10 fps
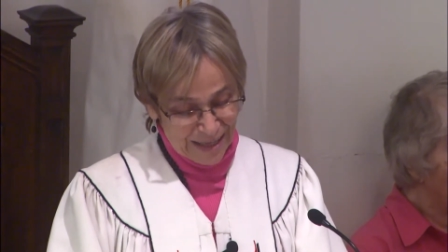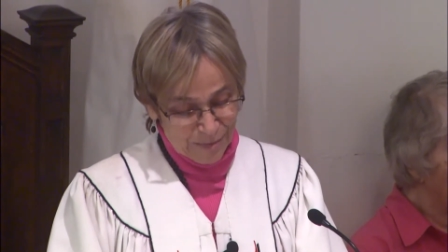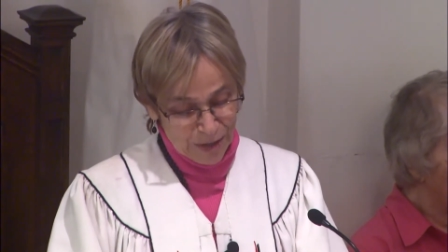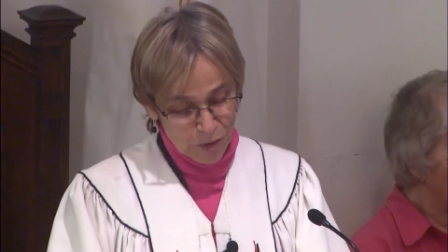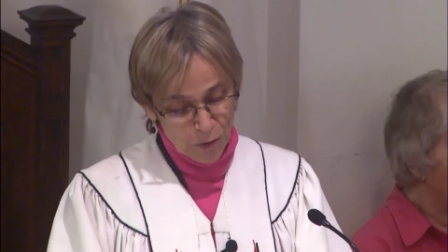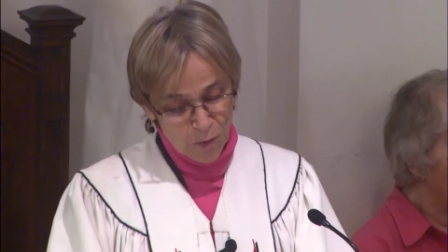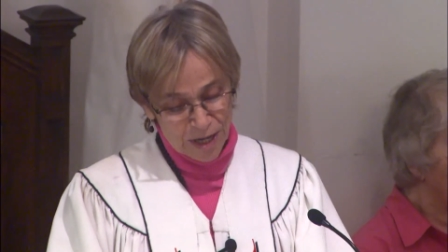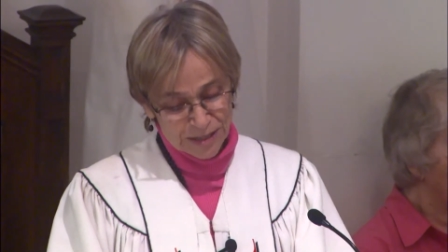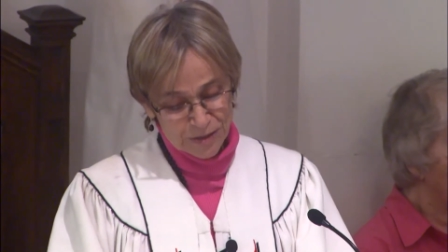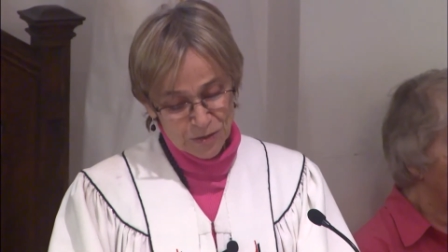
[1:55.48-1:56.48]
But who
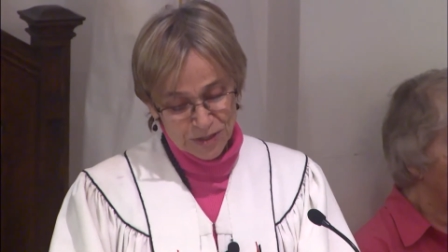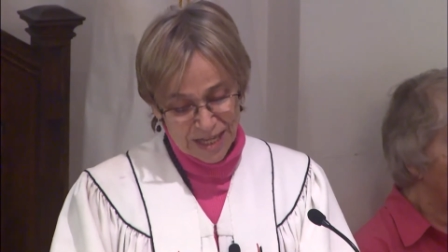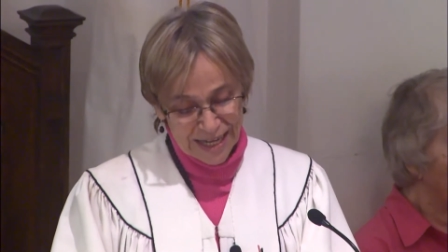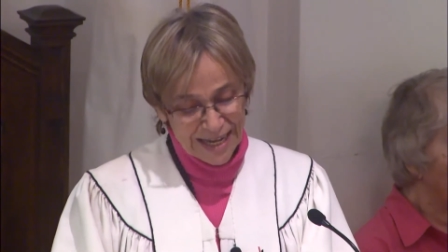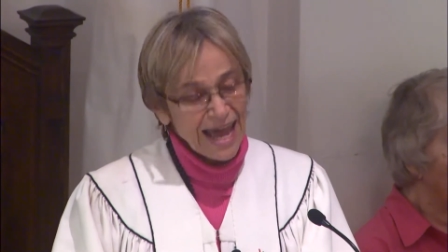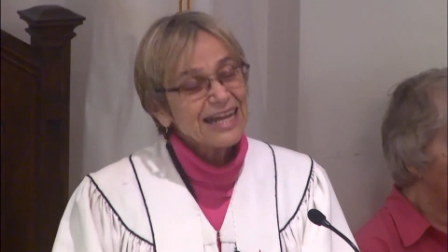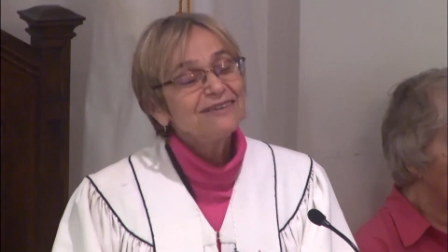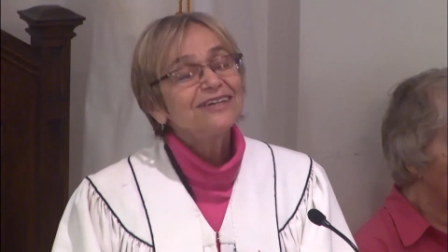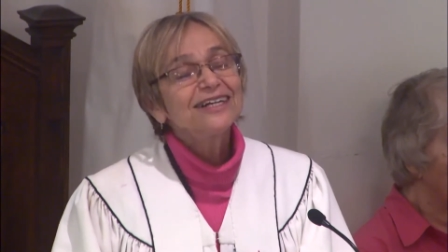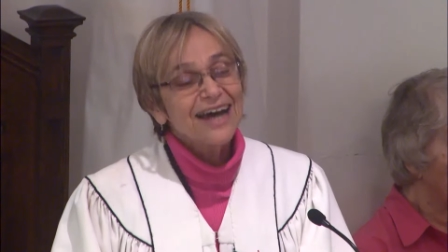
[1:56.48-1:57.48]
was it who said, not
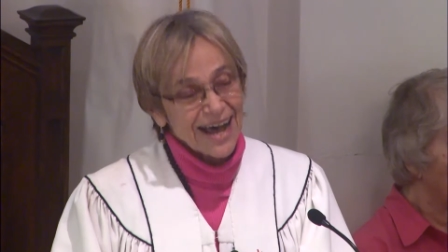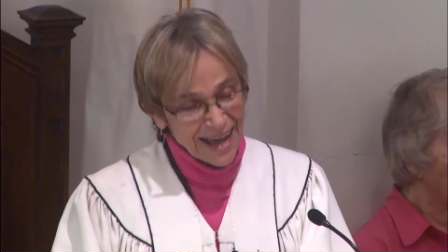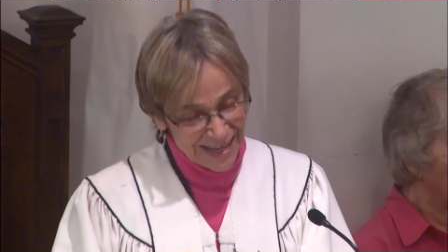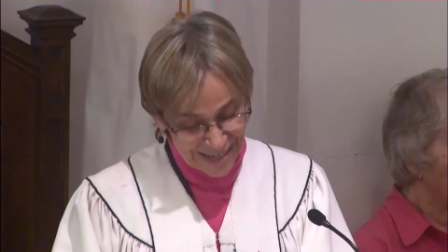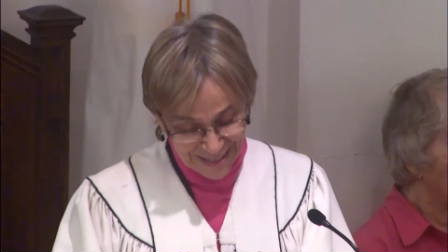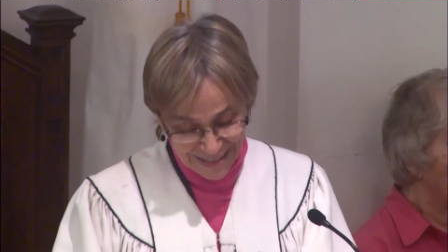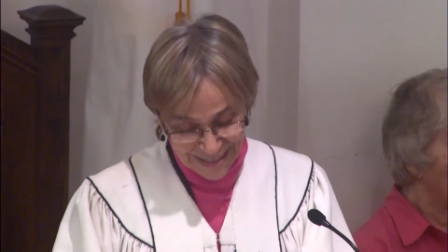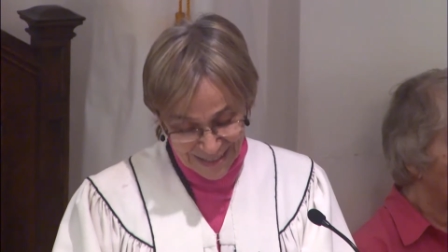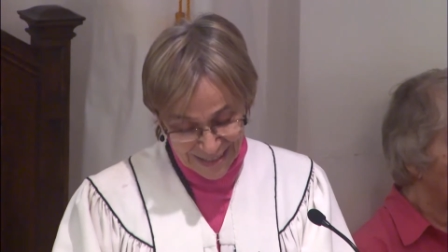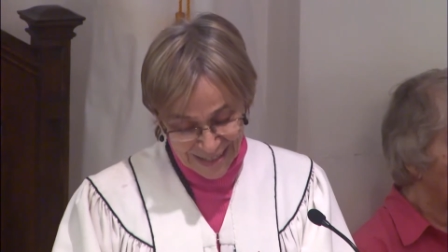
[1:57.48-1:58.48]
even God
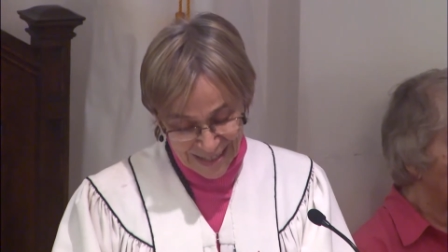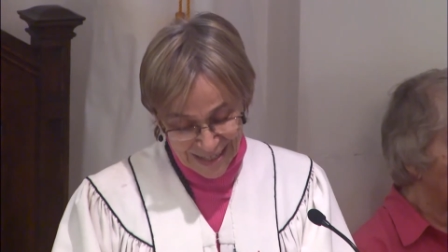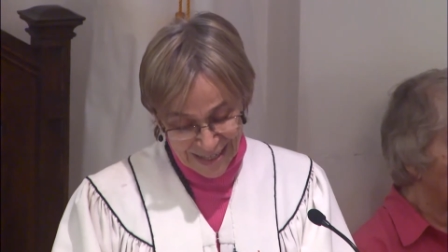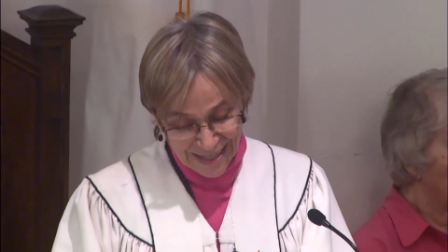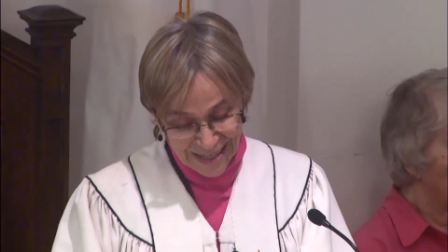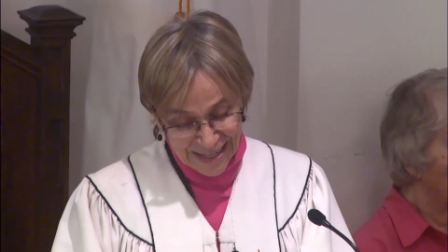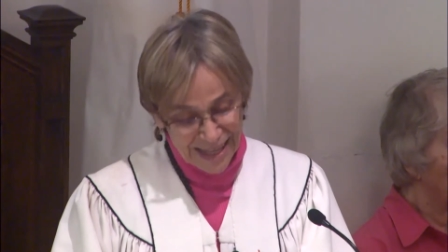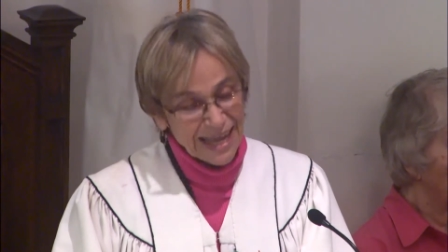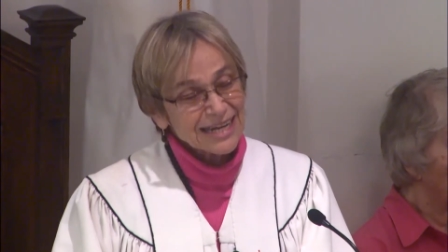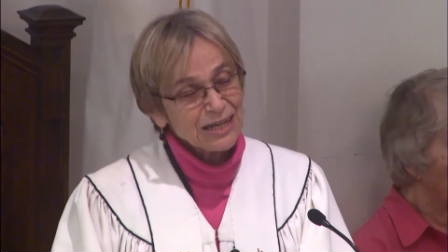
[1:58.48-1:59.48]

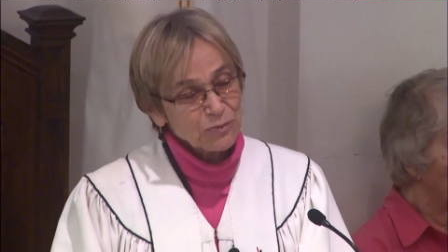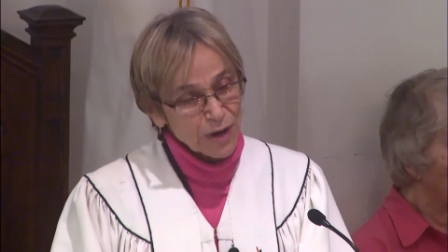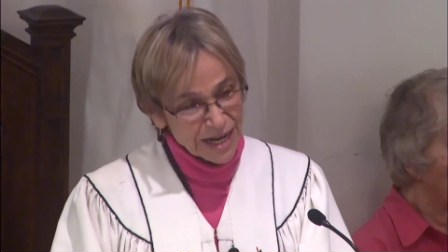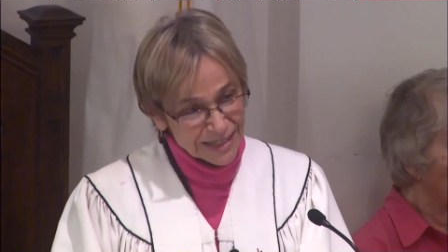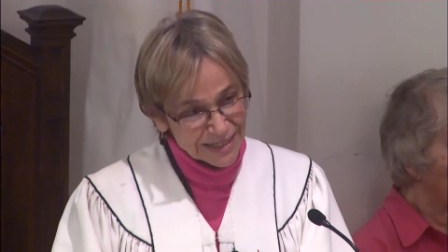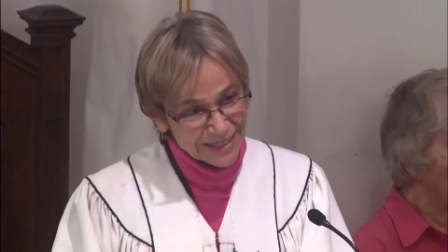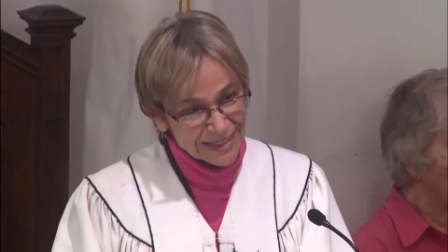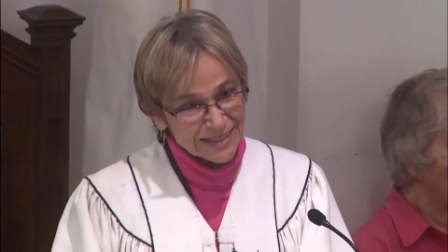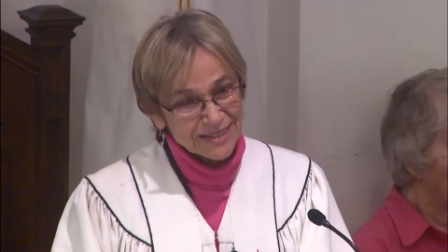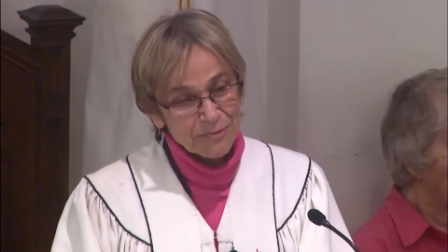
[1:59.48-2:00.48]
can
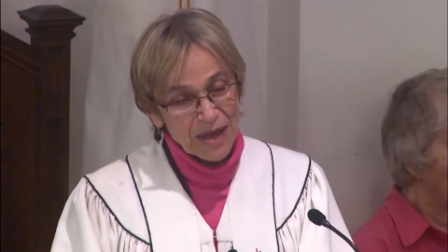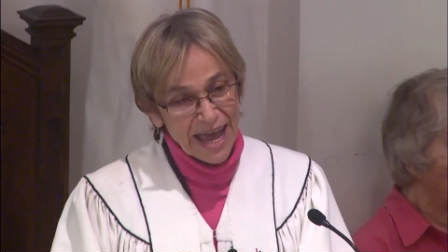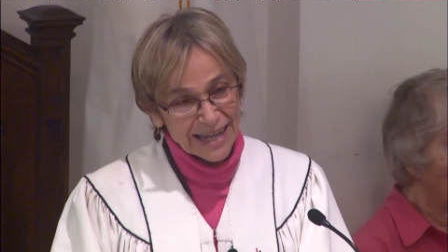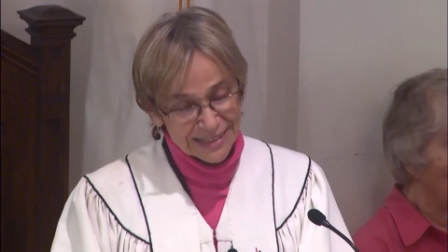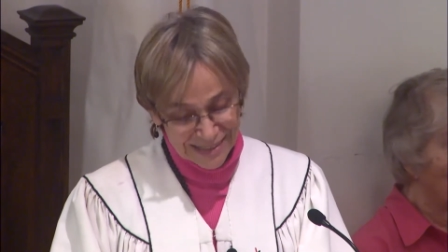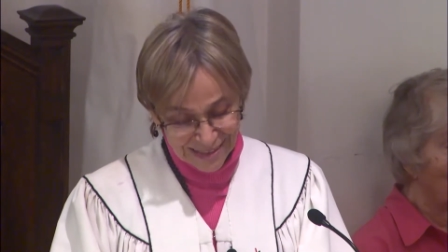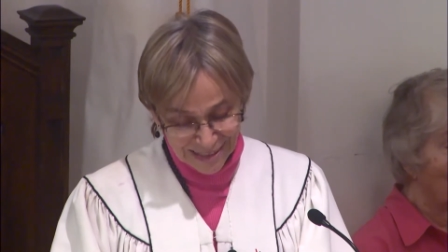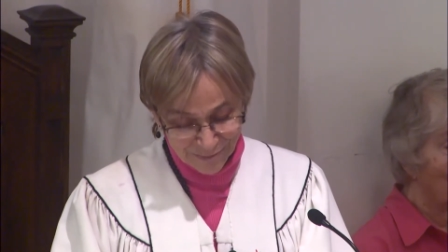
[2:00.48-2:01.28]
erase the past?